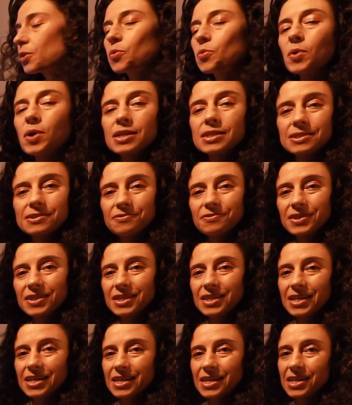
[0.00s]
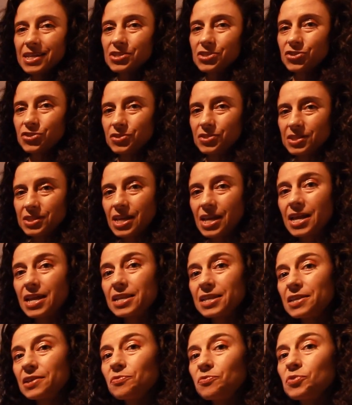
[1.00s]
class of indications,
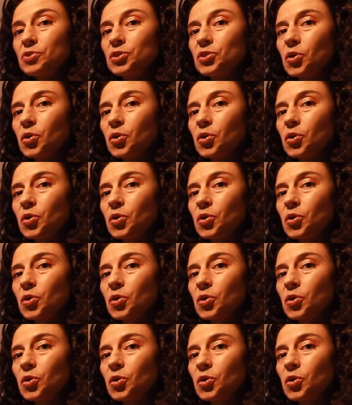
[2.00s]
and if we